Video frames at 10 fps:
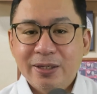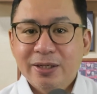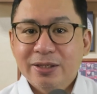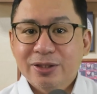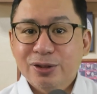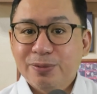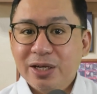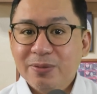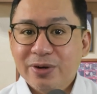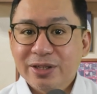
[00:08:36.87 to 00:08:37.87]
the
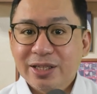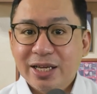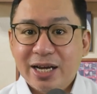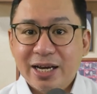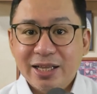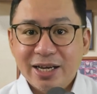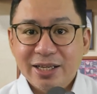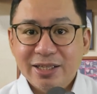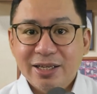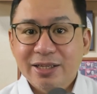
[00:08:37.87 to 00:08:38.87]
Supreme Court then
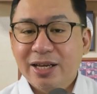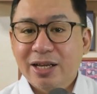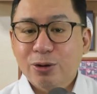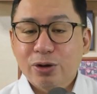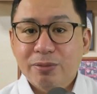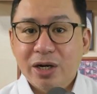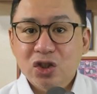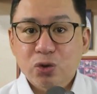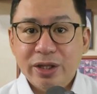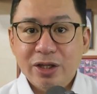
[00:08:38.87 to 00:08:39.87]
highlighted that on
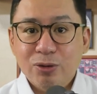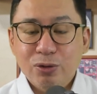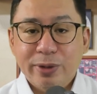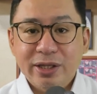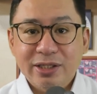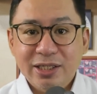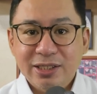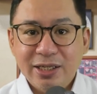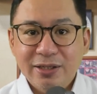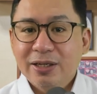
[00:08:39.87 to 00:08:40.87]
March 22,
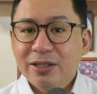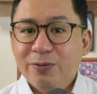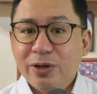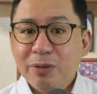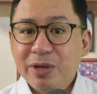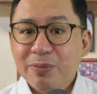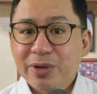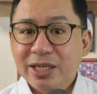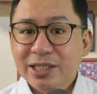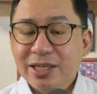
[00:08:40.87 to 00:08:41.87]
2016, the Philippine
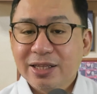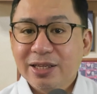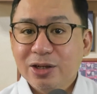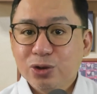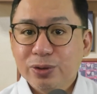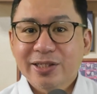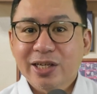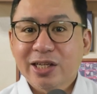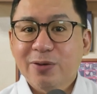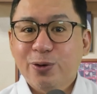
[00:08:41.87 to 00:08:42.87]
President issued
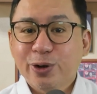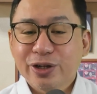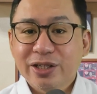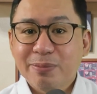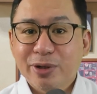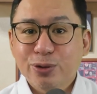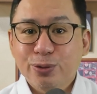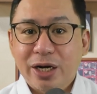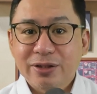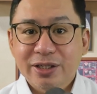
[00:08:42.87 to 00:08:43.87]
Executive Order No.
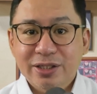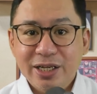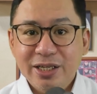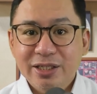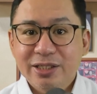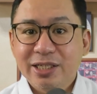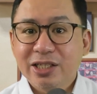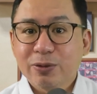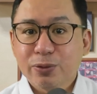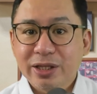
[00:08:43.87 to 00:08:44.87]
203,
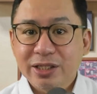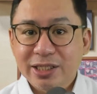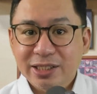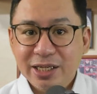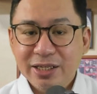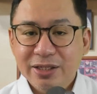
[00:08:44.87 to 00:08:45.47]
Series of 2016,